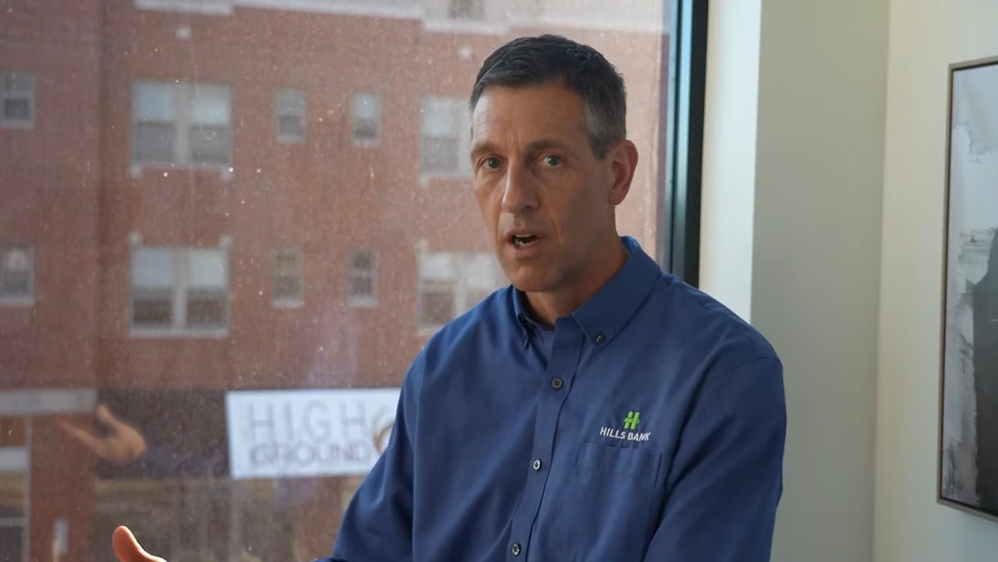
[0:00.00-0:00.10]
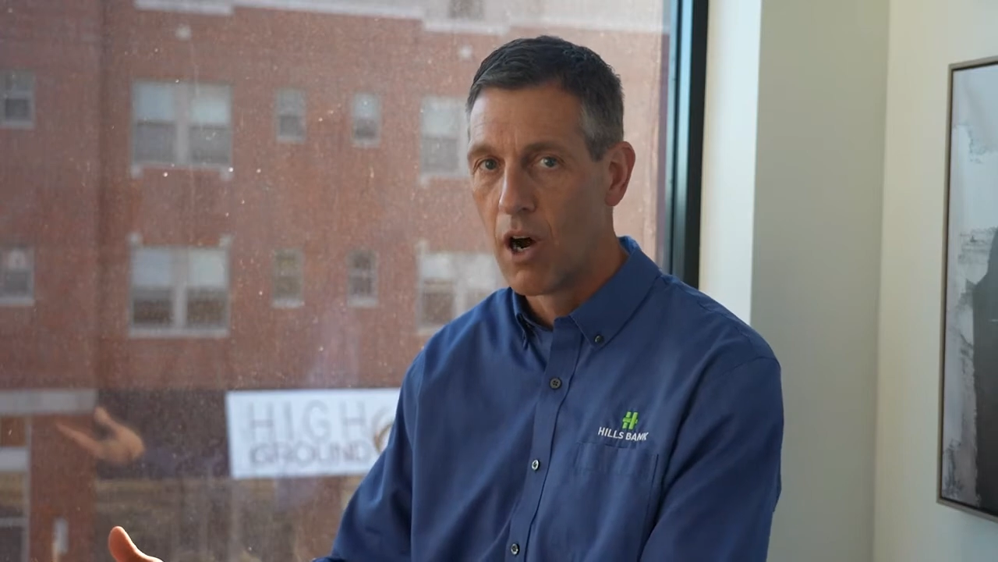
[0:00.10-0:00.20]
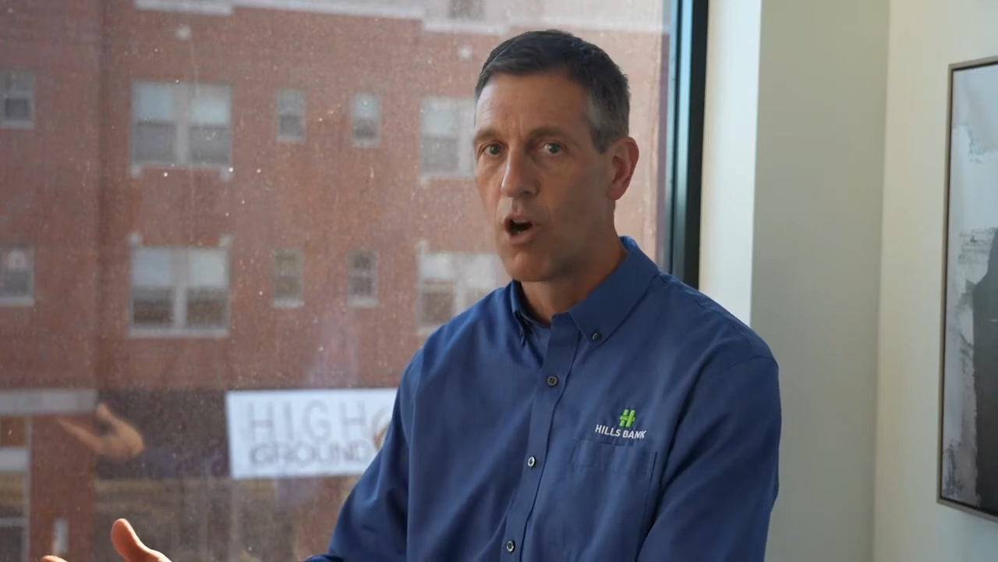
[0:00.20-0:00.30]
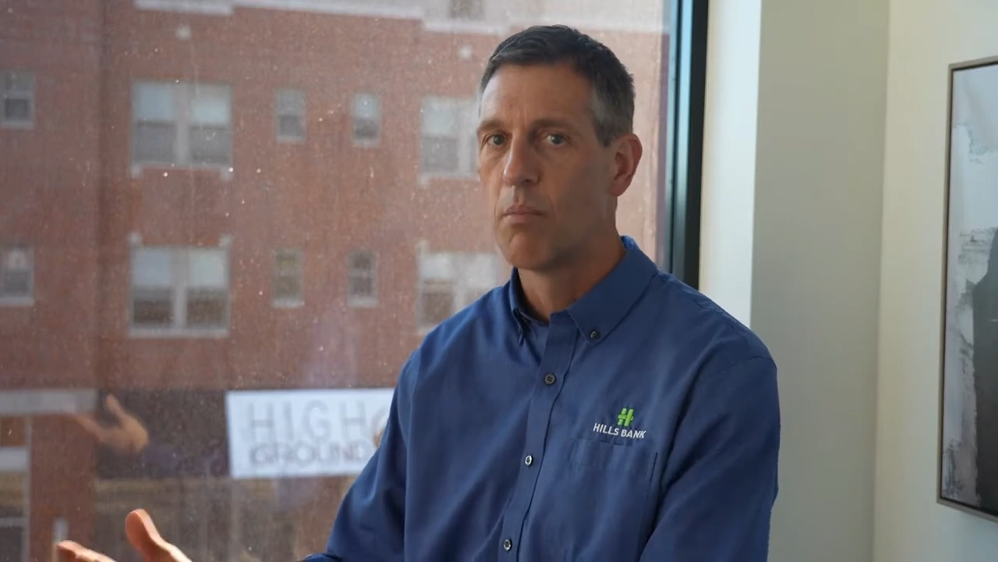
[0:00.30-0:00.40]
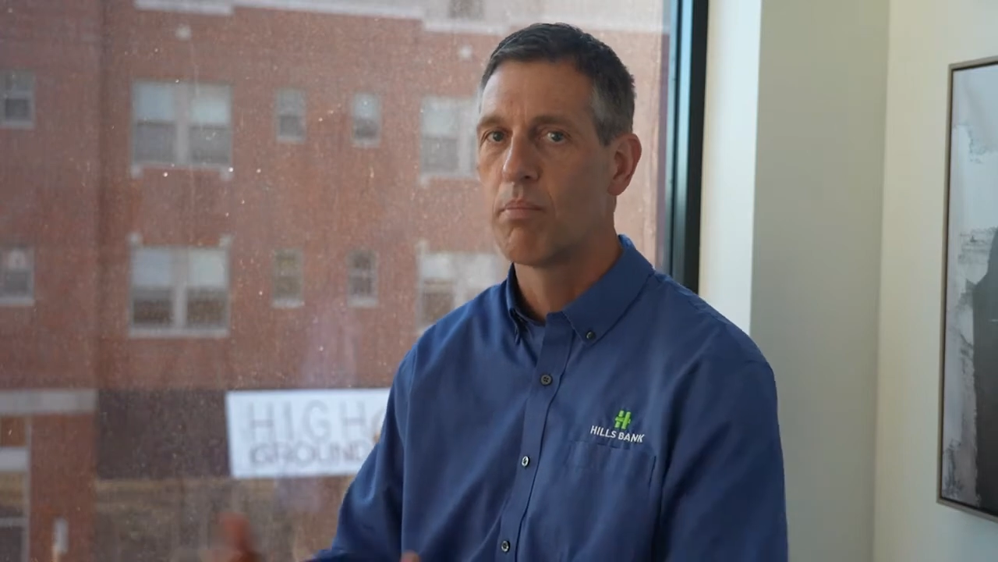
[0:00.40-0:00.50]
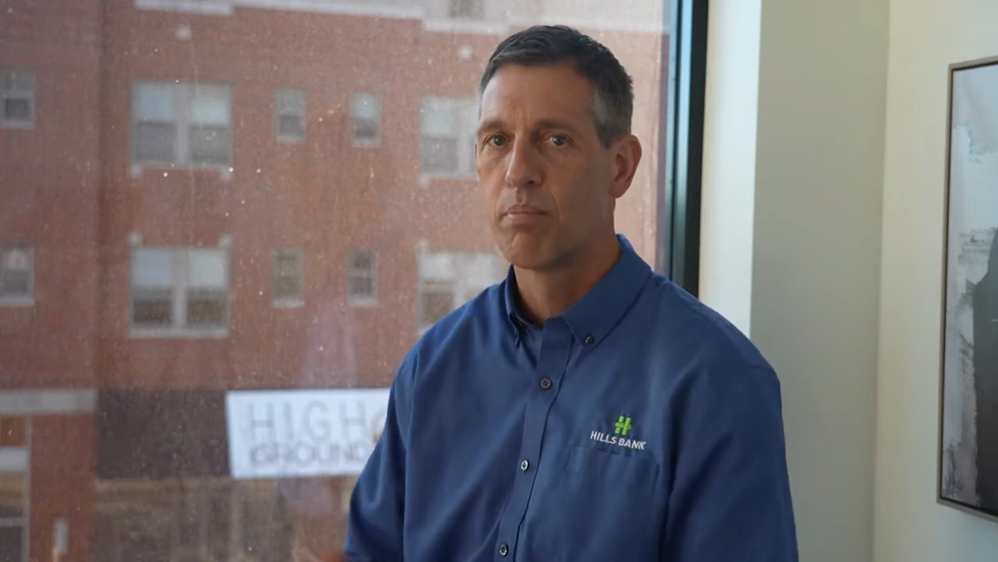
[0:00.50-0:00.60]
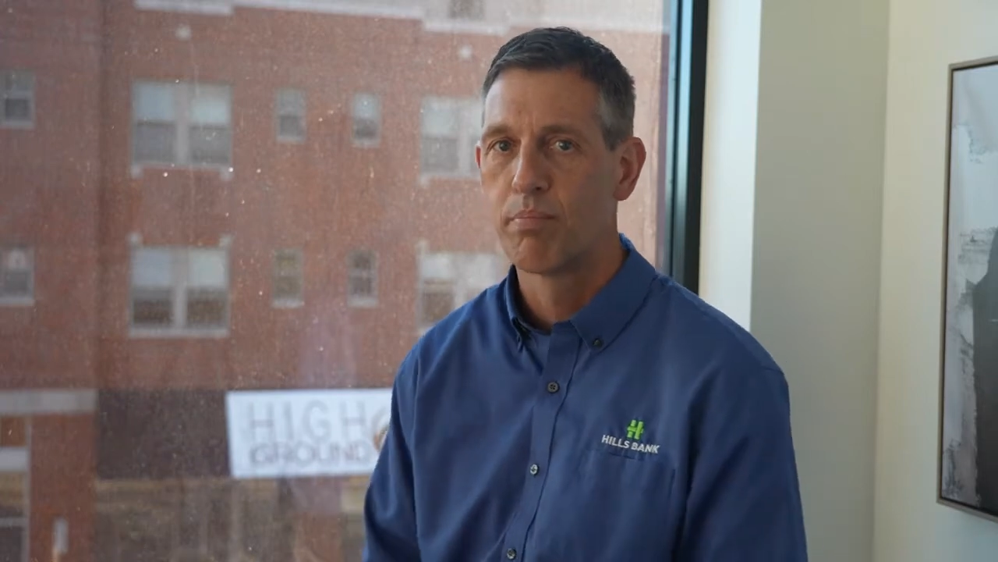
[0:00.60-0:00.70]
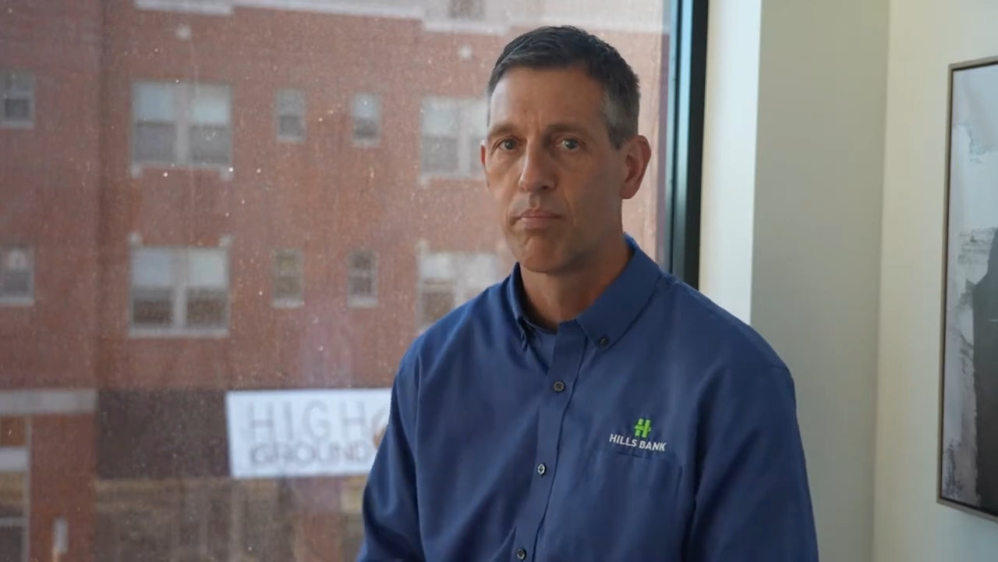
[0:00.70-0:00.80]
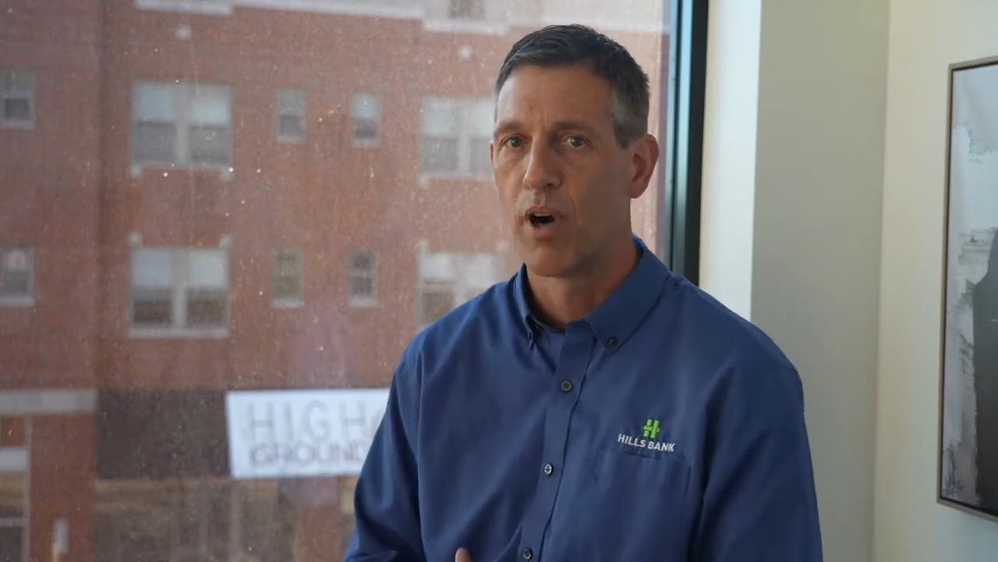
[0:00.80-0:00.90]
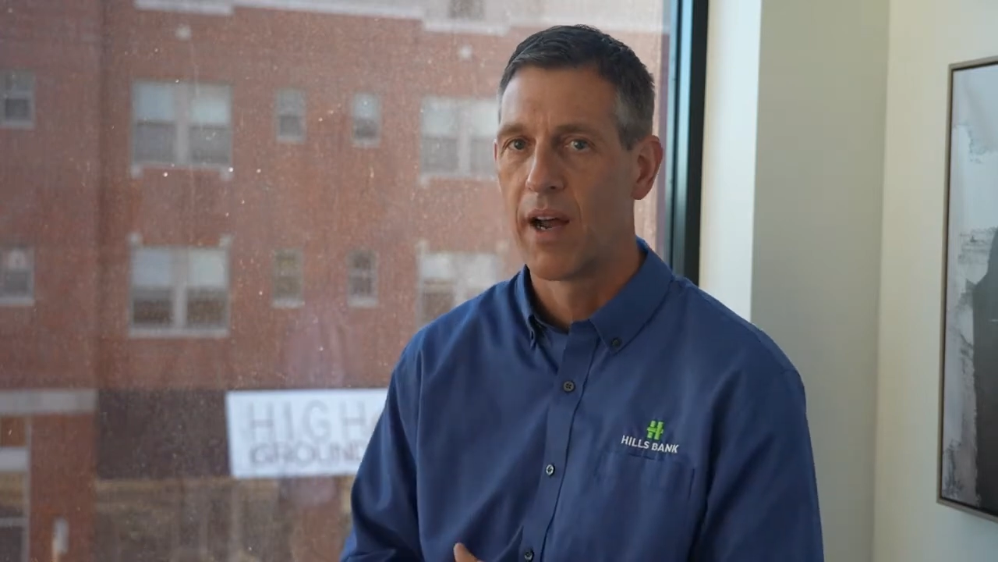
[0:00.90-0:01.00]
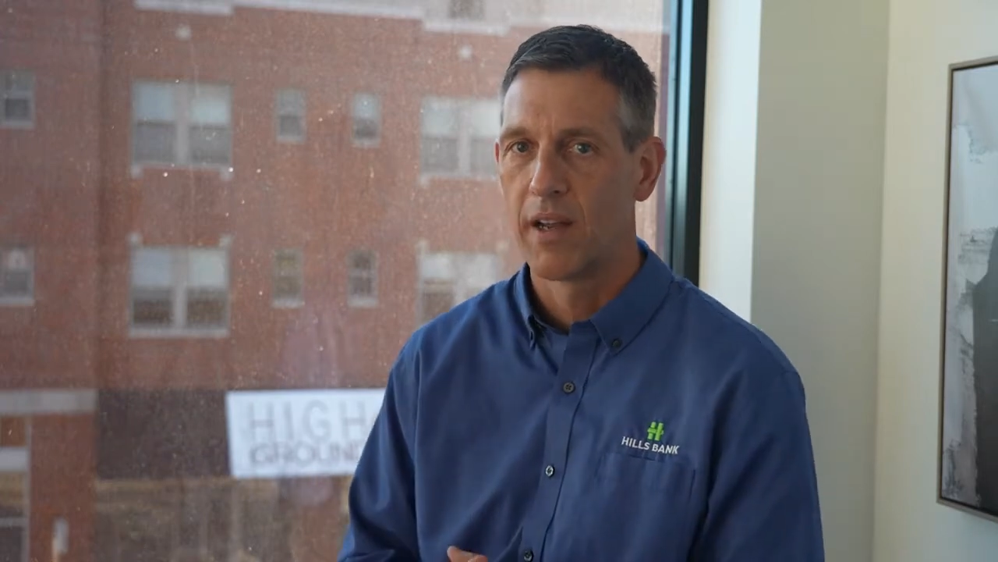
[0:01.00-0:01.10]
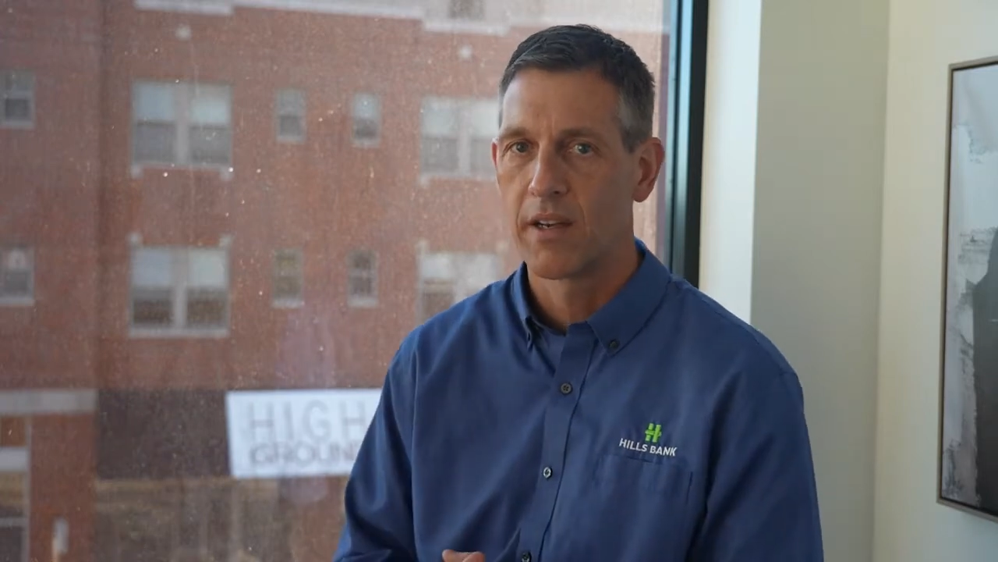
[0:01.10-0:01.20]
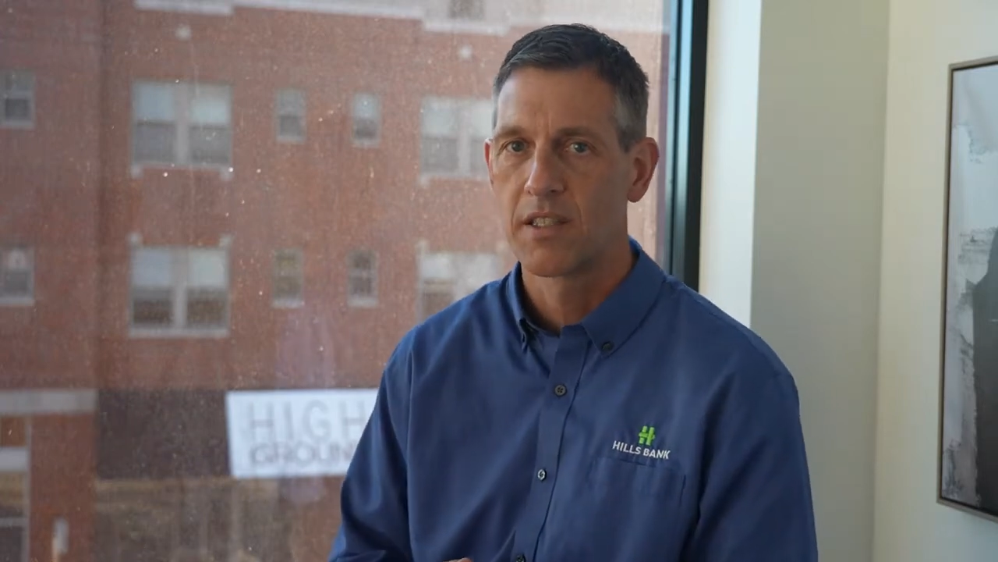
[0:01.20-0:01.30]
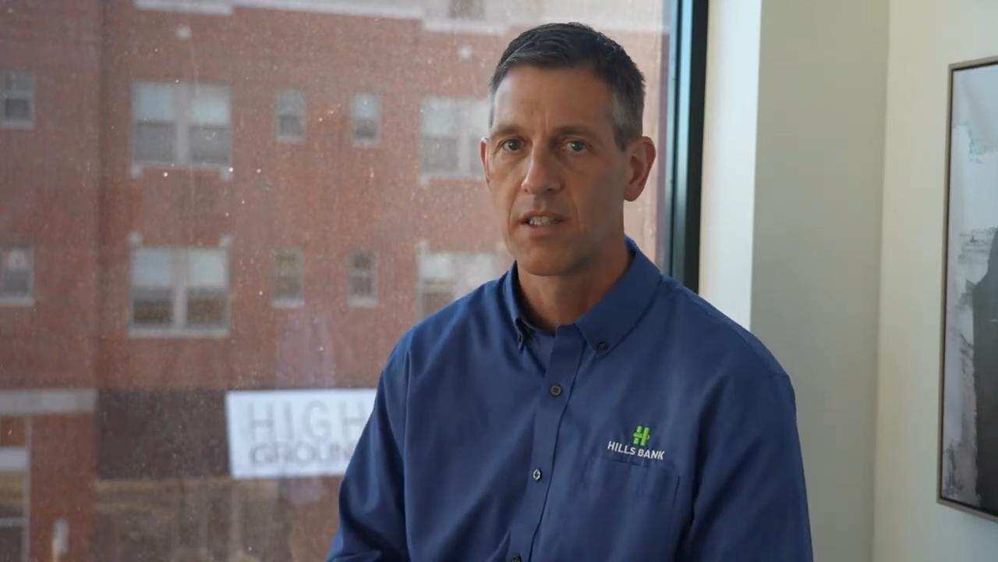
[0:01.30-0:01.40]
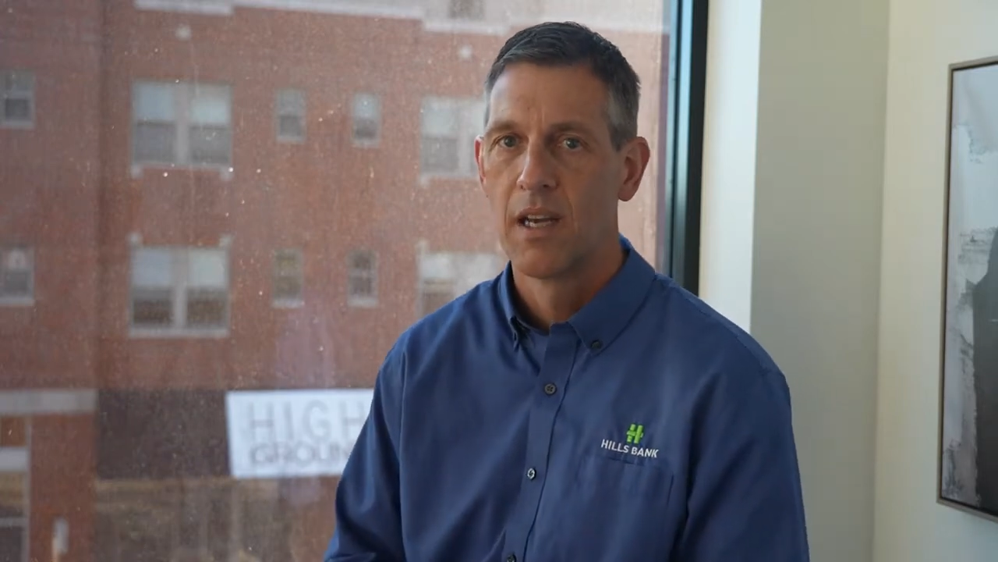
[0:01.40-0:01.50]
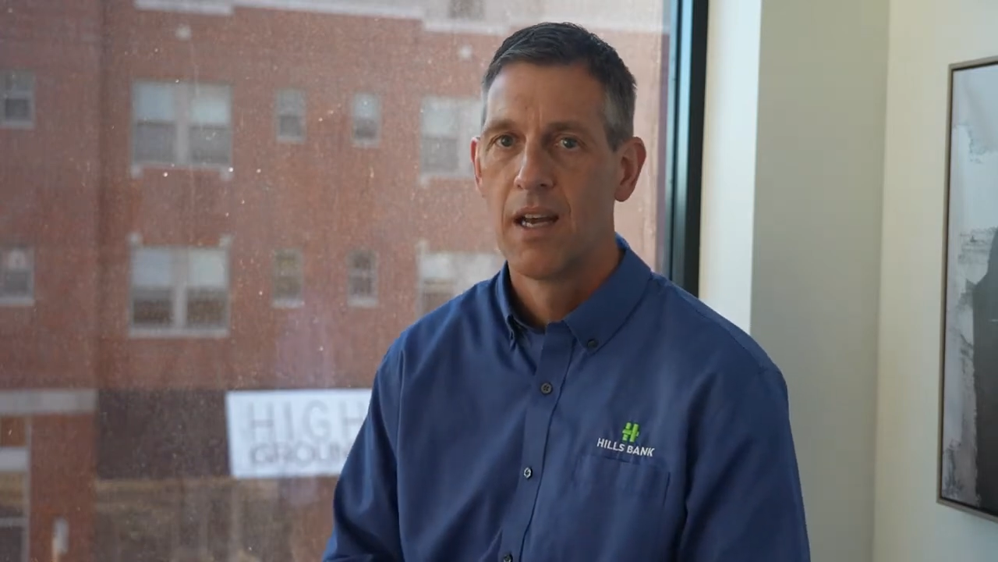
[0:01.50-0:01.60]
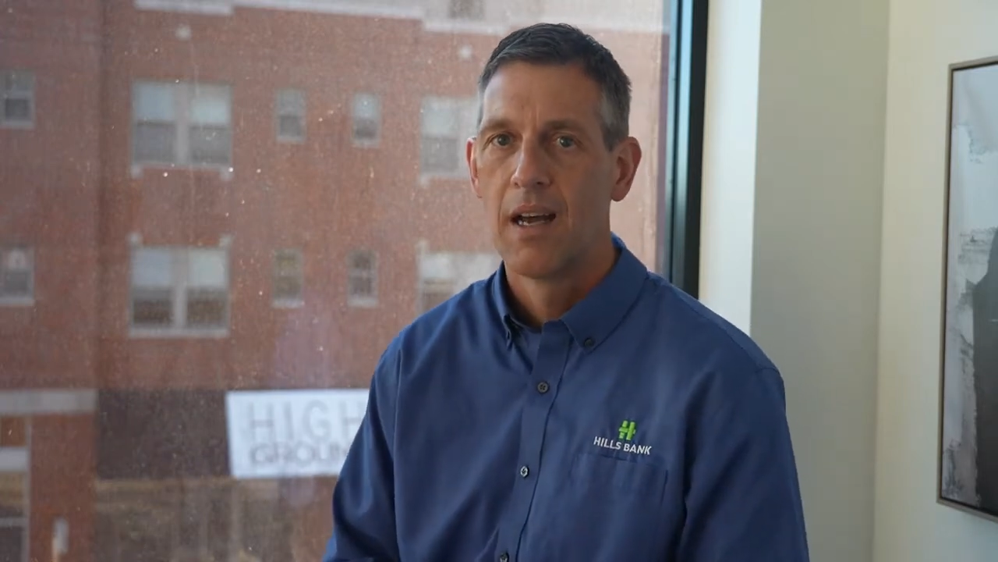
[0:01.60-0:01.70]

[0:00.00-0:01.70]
ARM products